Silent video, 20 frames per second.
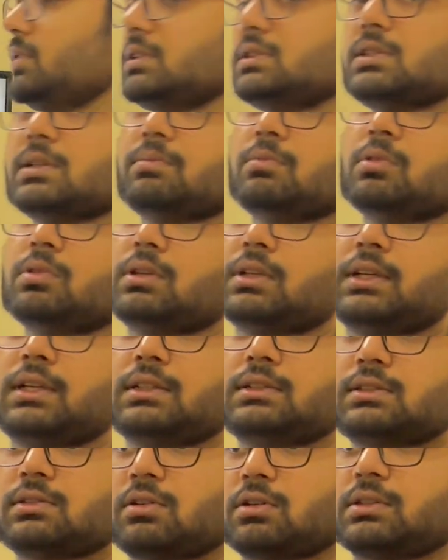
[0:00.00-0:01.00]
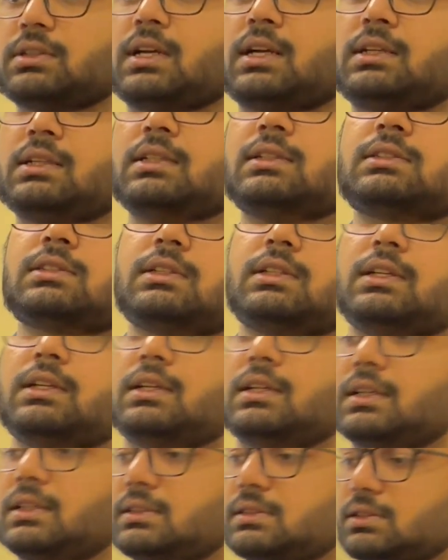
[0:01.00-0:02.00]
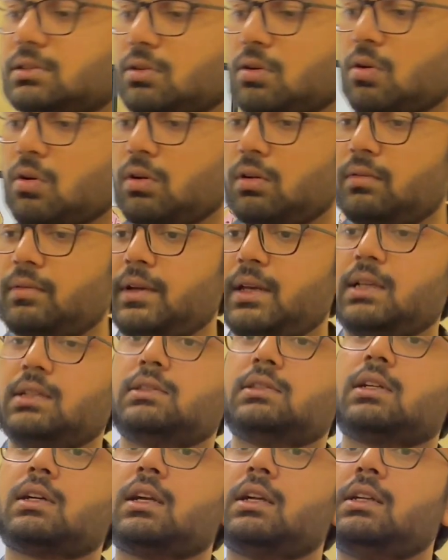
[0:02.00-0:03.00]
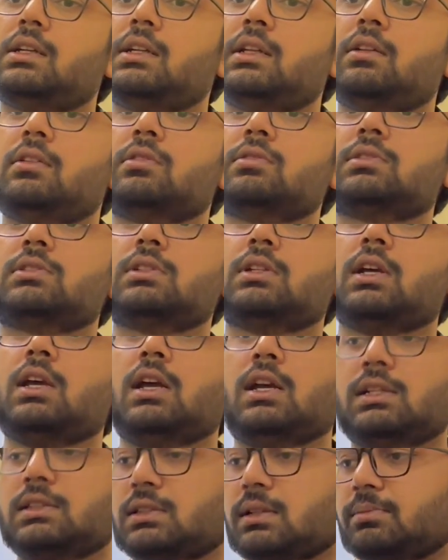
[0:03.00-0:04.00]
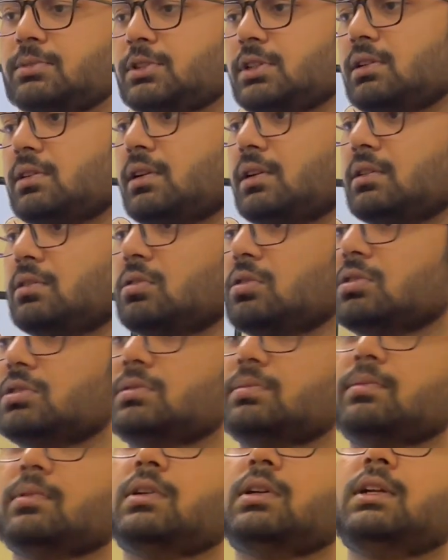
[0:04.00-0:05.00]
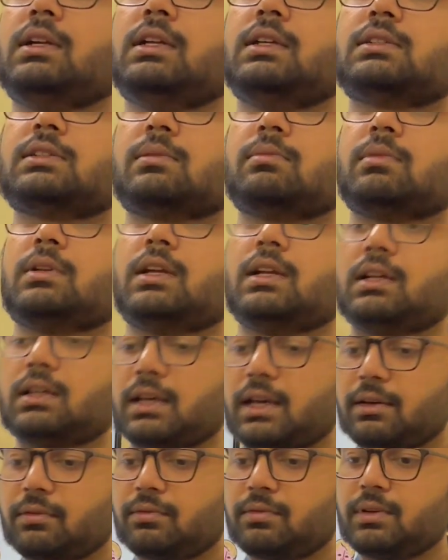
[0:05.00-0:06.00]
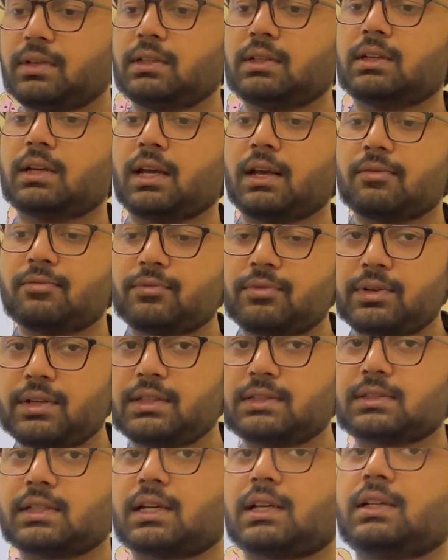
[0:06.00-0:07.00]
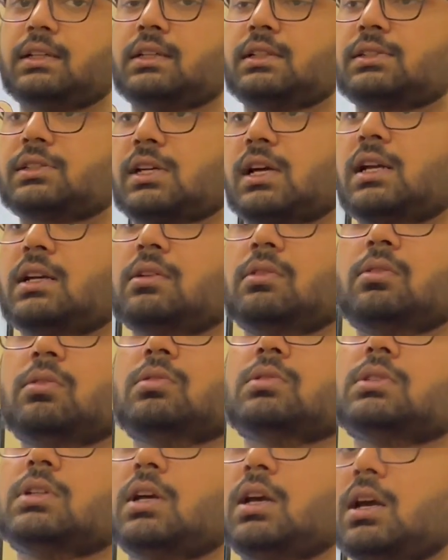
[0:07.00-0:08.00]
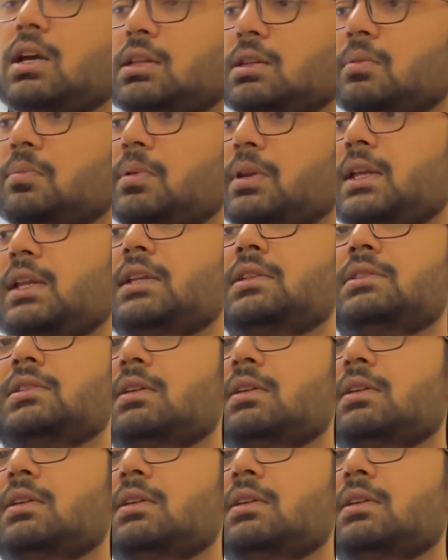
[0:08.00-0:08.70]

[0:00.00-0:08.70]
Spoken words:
with support. It's not that discrete. It's always the continuous. Some children grows early, some late. Every second the child grows, the brain is